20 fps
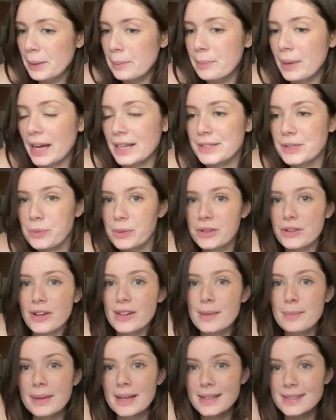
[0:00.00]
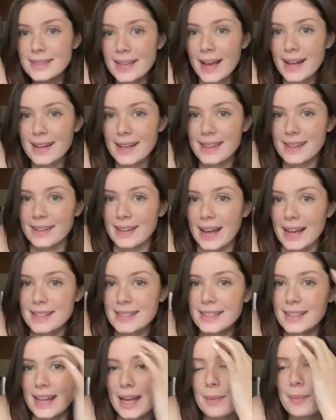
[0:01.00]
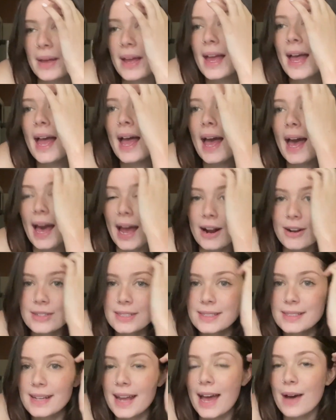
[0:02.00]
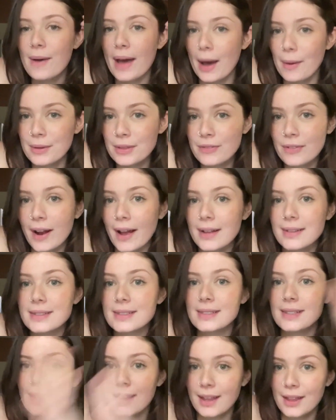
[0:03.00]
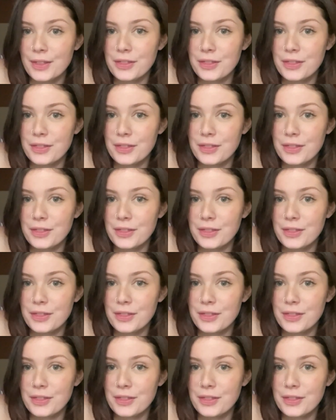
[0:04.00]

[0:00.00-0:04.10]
But with all that being said in the last clip, Harris is now out with friends.